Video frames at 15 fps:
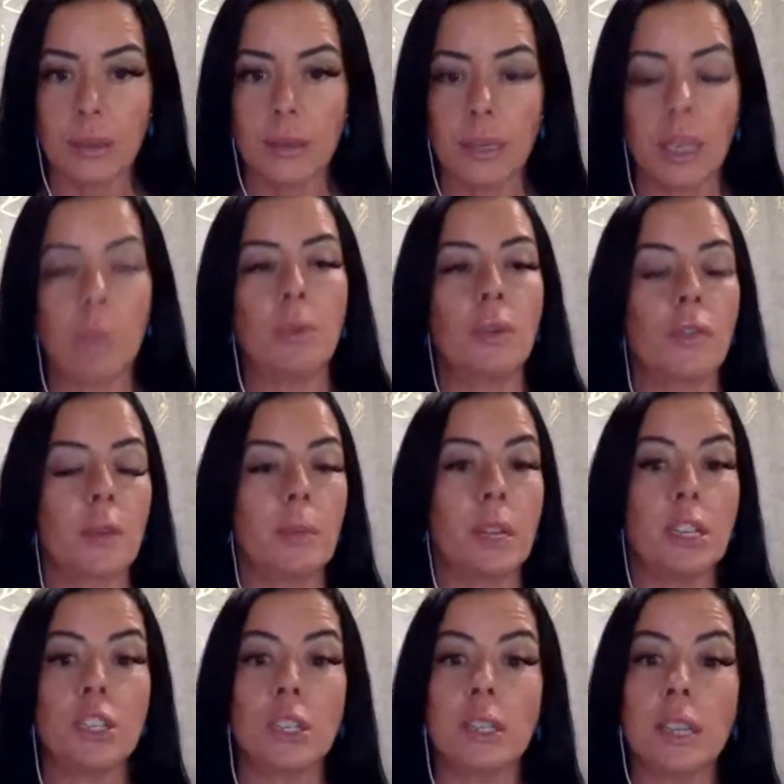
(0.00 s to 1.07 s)
keep you from
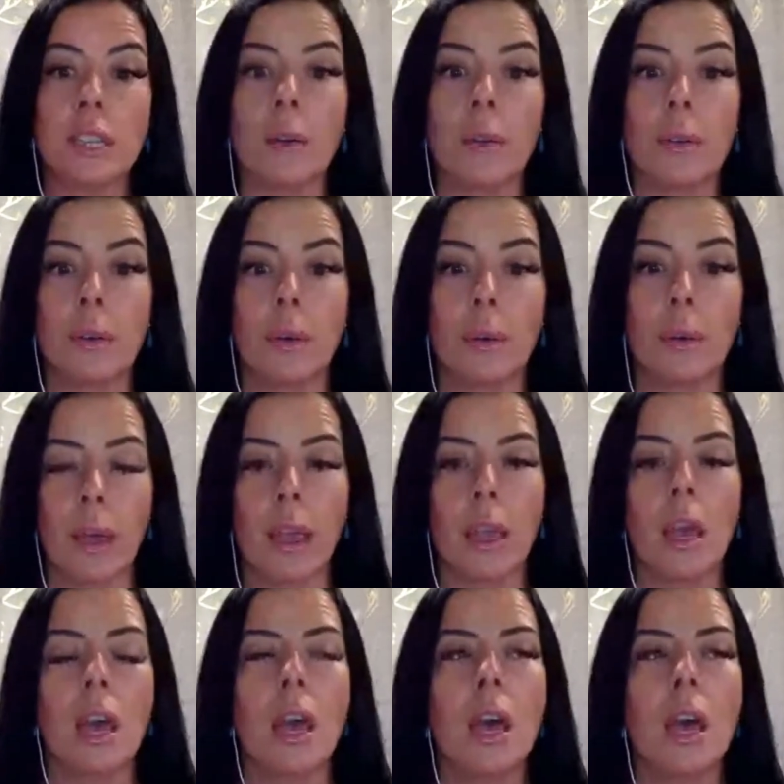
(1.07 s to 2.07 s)
niching down, okay?